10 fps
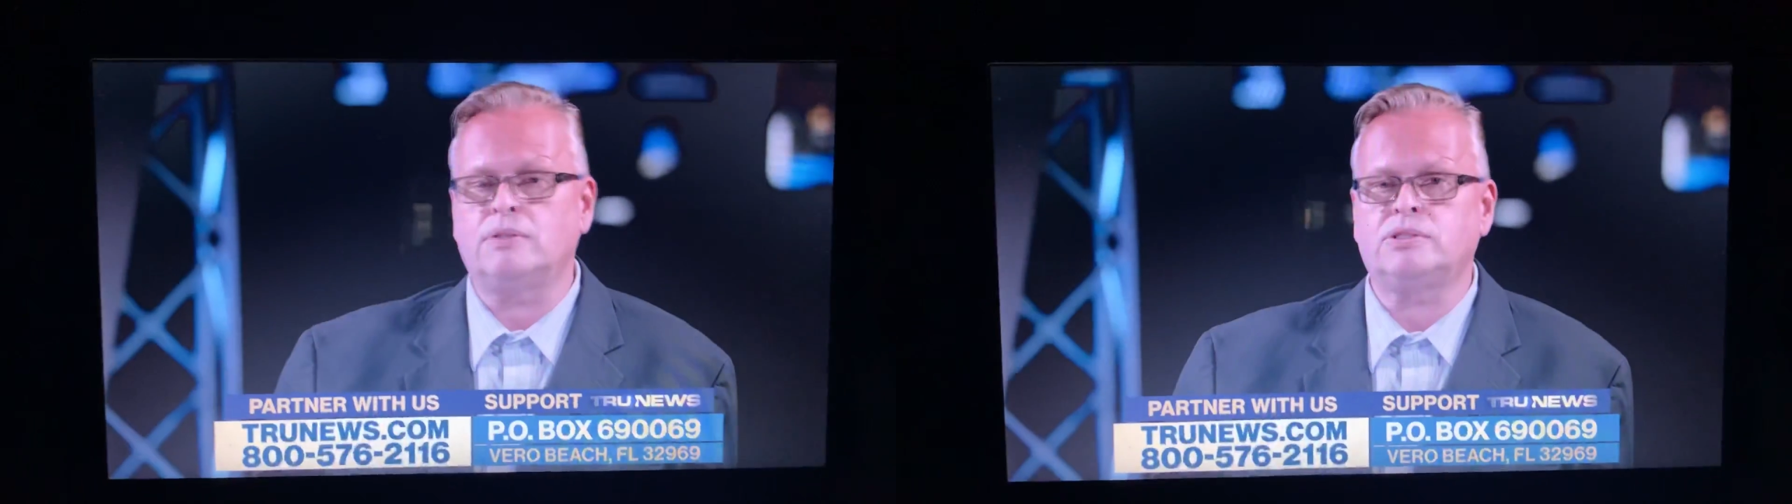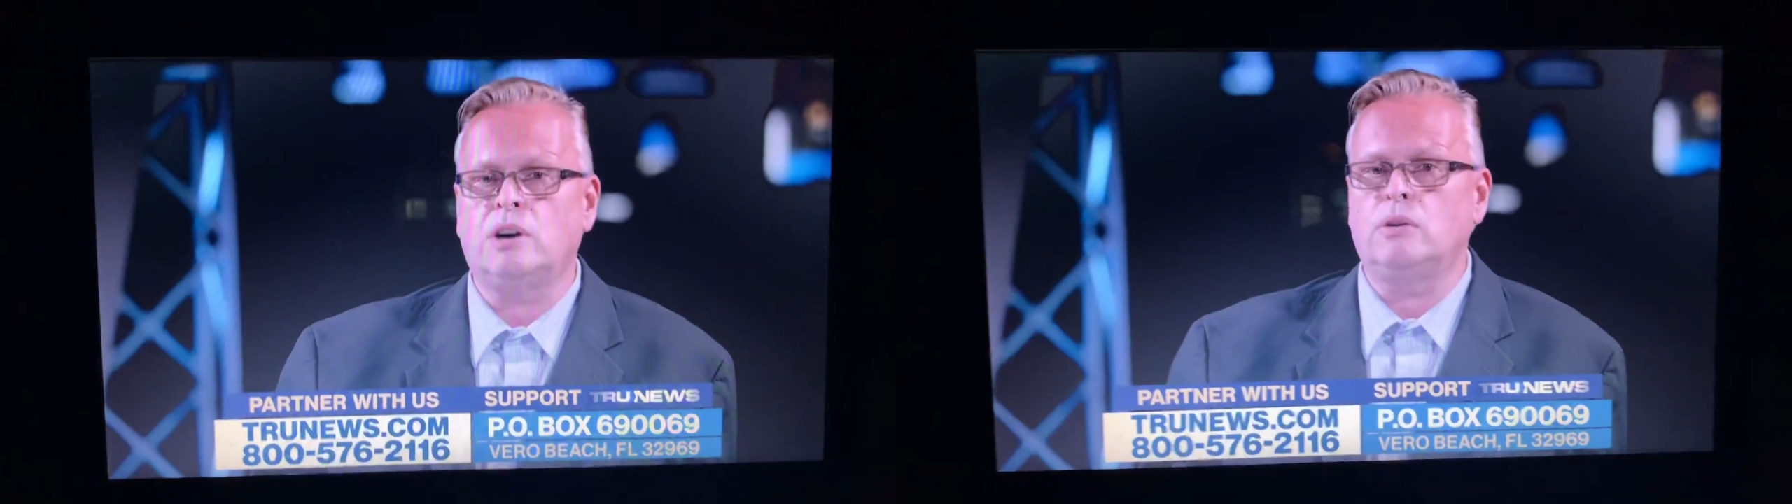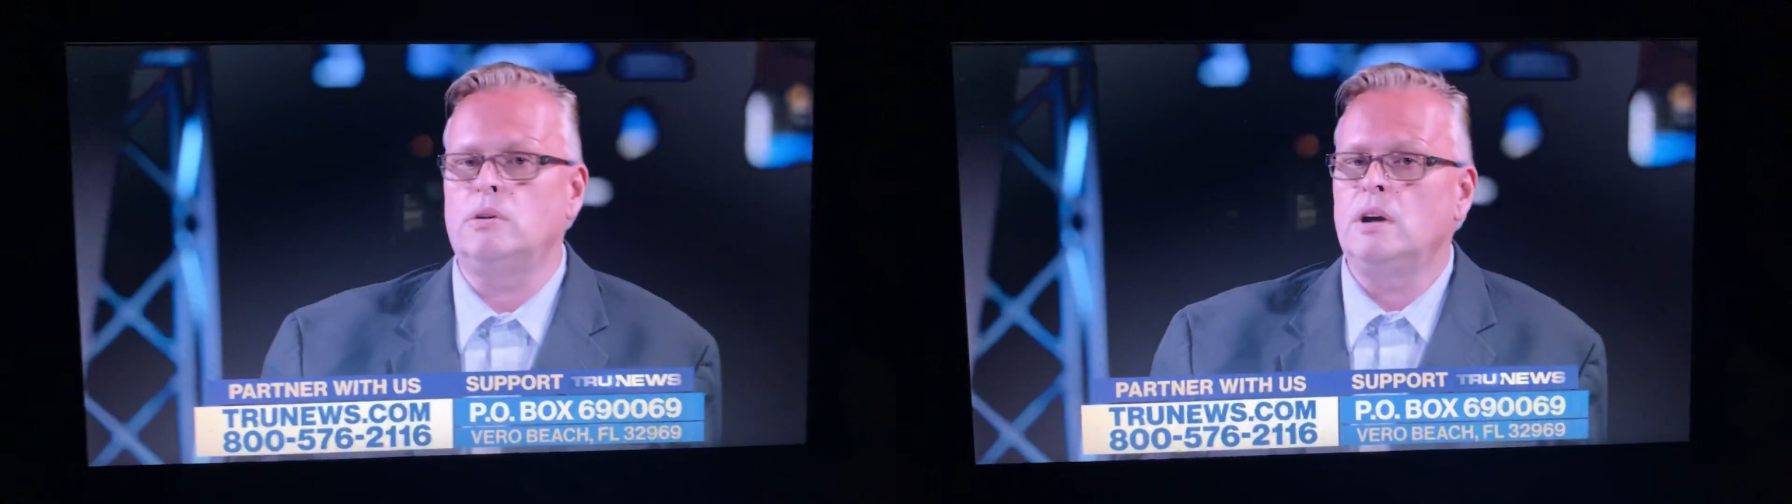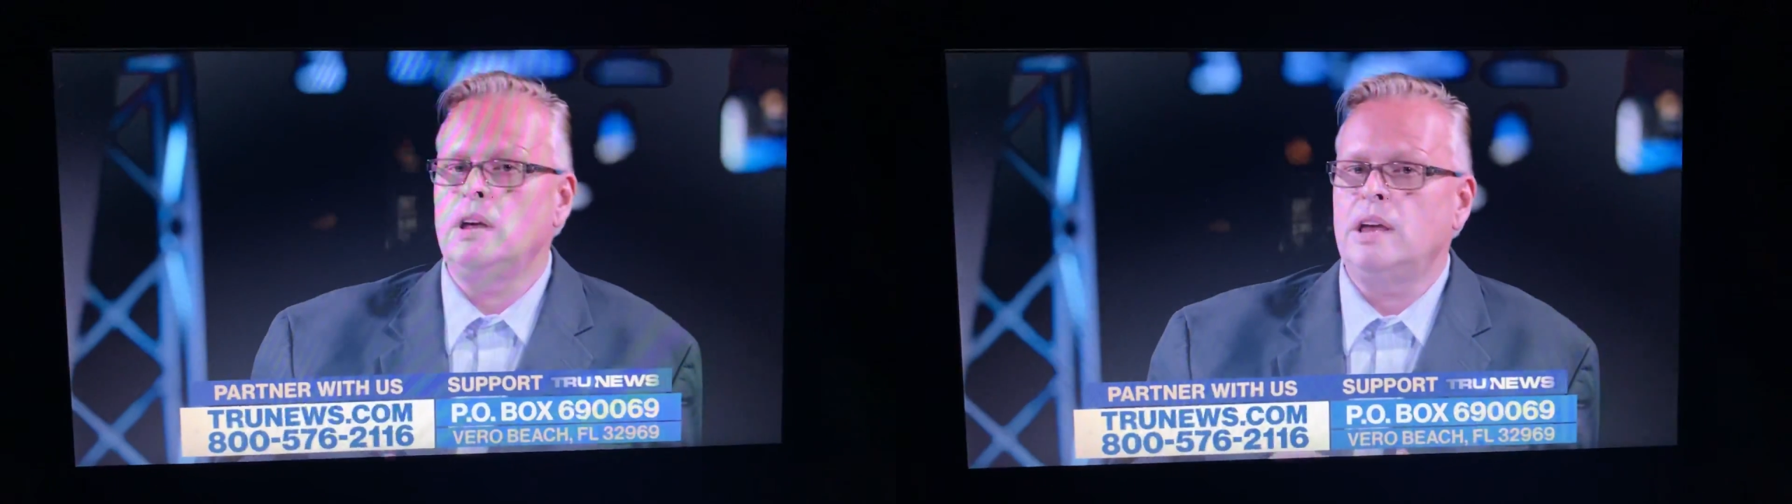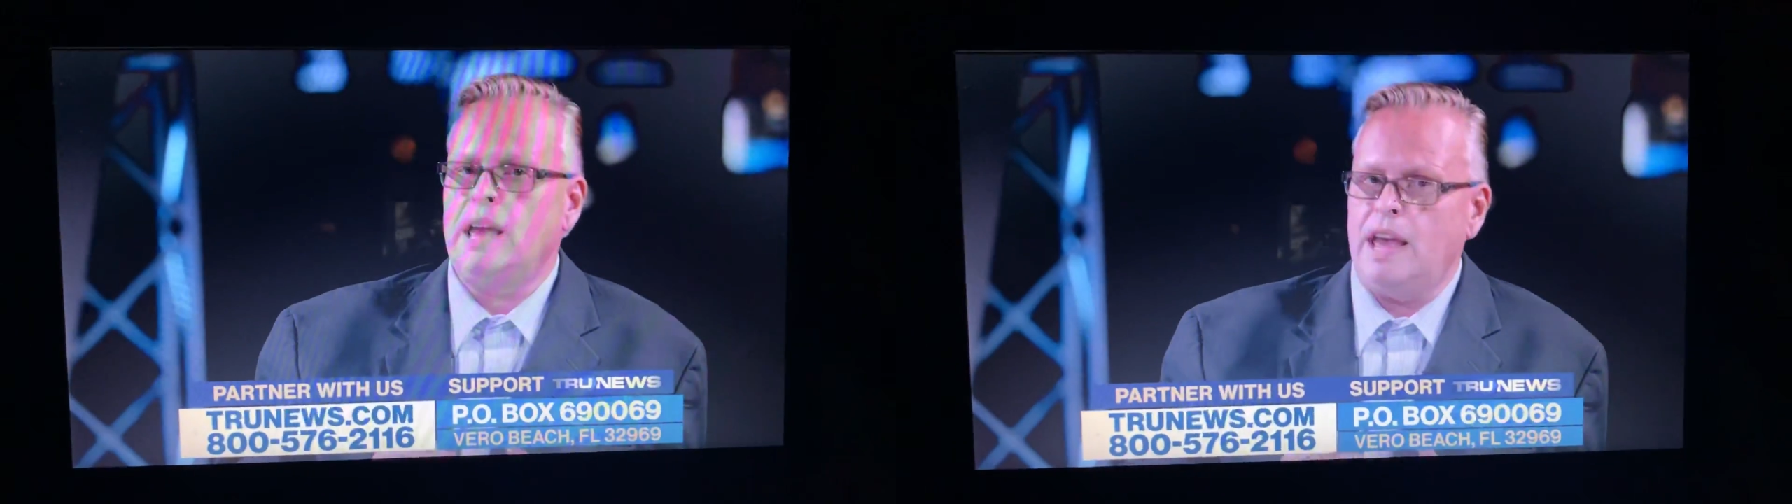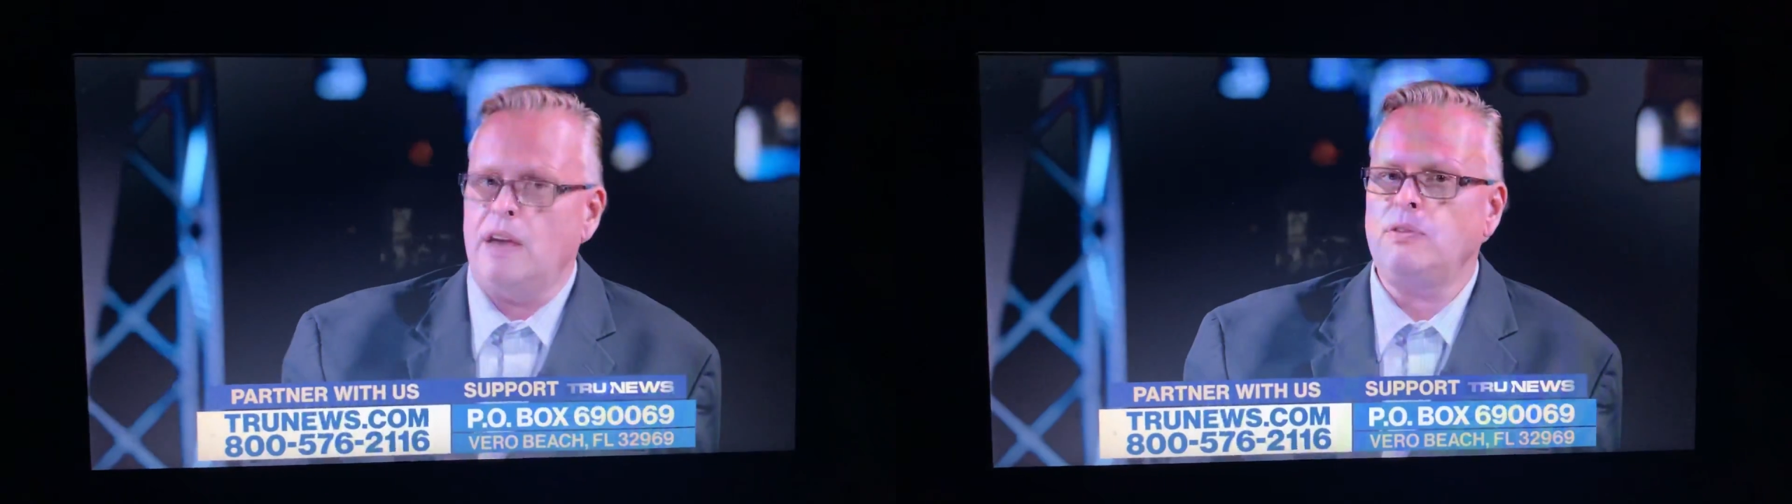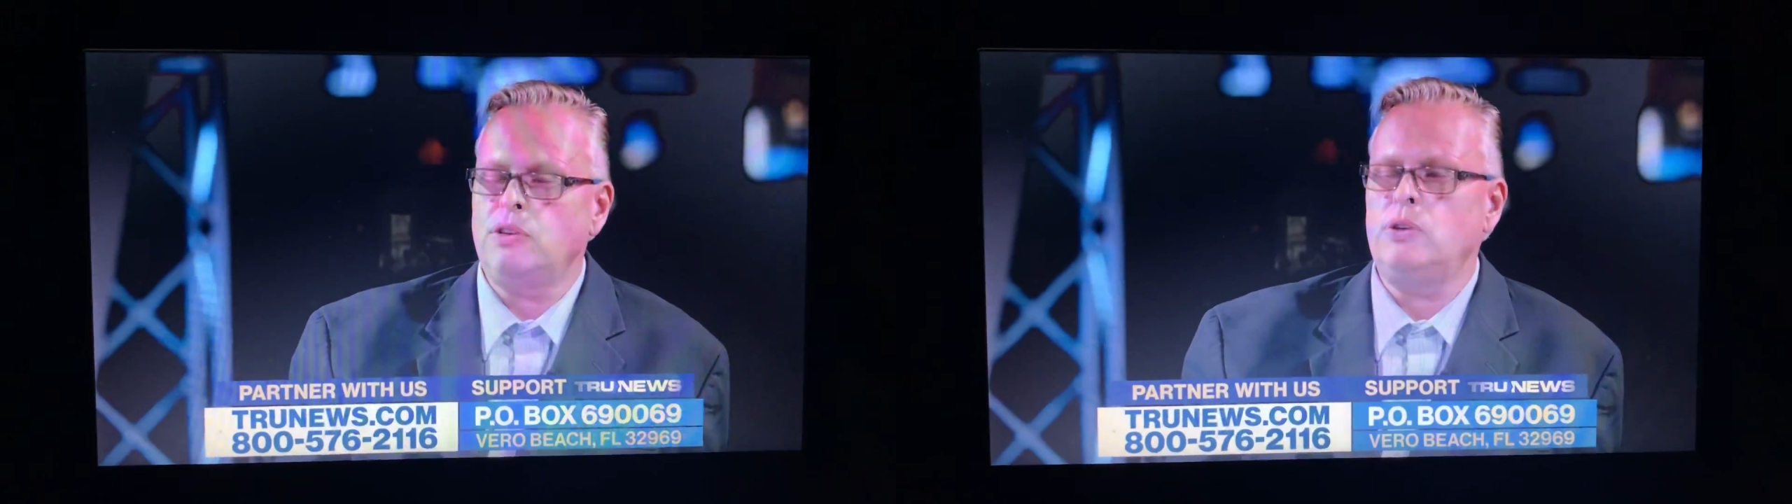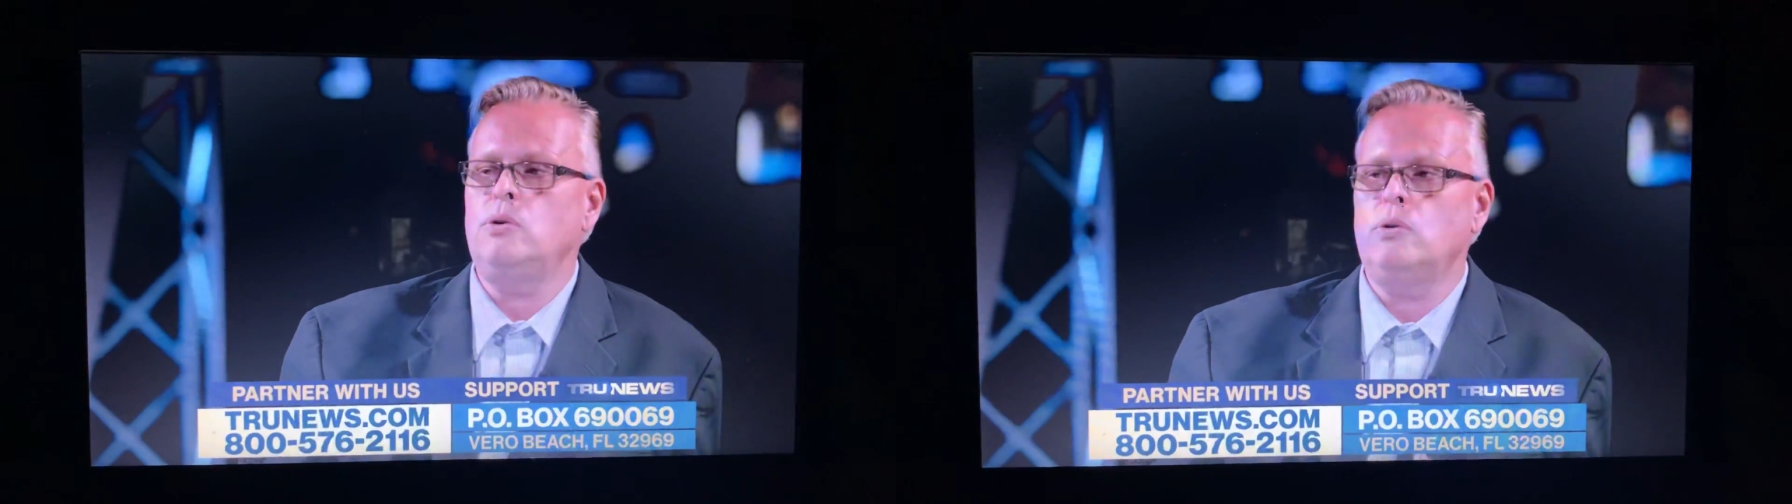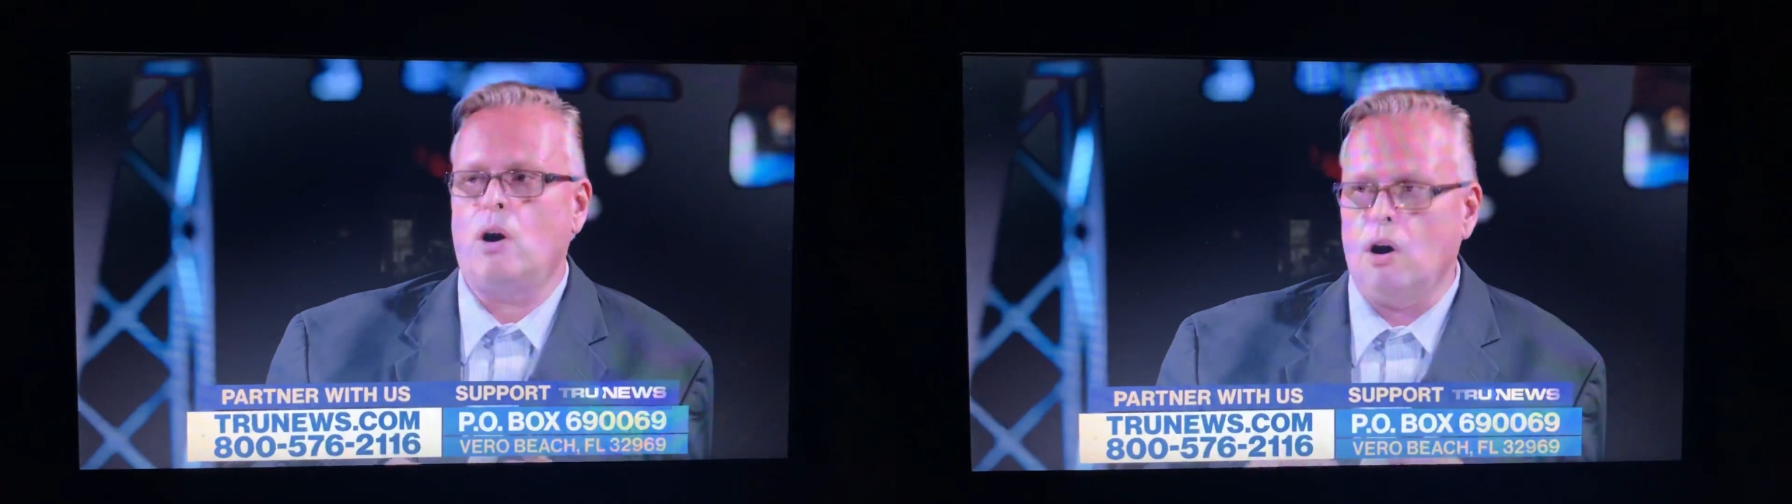So if you are...